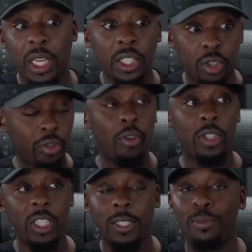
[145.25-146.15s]
because the
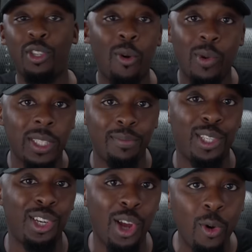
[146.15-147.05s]
school systems don't want
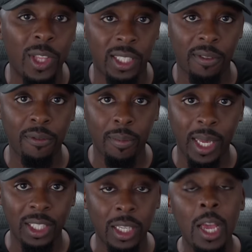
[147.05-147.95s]
them to know this
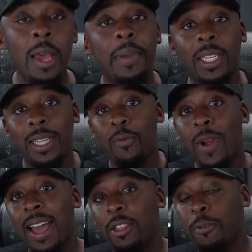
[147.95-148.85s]
information because they
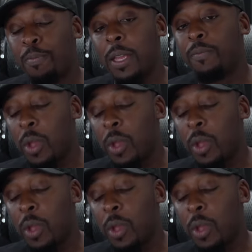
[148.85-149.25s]
rather